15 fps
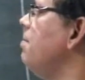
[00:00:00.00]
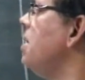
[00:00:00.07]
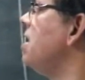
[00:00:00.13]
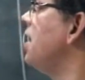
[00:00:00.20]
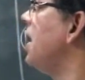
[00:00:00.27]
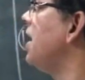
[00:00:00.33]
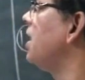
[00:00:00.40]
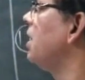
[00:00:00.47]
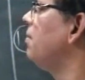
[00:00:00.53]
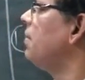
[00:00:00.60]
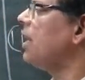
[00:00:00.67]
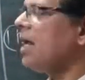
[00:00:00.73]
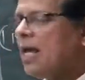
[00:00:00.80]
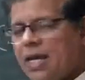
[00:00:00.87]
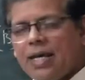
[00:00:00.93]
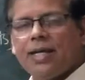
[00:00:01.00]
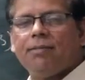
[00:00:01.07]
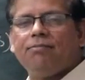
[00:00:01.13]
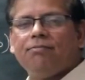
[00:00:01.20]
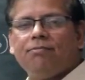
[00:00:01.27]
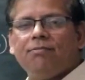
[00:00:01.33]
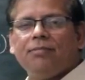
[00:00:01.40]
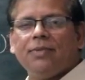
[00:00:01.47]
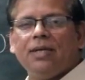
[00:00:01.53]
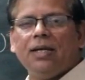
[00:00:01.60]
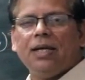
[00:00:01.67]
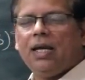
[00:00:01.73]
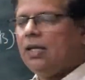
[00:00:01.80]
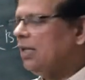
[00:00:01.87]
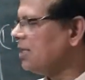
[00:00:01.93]
main heading number A.
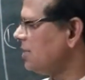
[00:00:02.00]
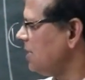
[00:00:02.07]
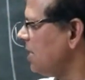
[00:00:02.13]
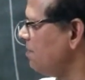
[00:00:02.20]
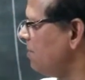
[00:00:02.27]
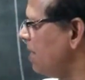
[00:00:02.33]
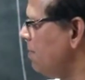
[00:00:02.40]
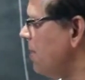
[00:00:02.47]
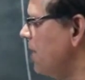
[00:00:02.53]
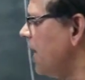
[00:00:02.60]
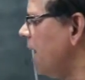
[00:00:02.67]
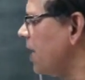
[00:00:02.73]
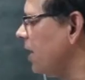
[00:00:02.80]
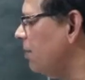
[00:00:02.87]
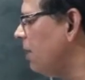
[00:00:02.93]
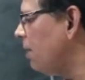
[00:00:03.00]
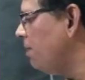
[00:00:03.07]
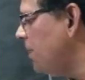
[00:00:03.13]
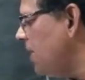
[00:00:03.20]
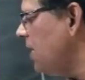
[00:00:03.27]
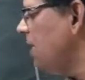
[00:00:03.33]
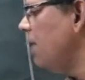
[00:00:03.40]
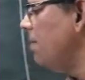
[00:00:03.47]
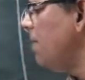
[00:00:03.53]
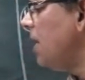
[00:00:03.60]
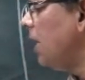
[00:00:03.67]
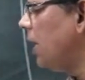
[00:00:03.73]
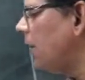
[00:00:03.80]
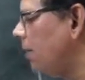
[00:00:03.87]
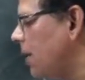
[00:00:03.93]
In the same way, main heading number B, main
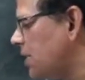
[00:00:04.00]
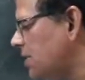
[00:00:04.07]
heading number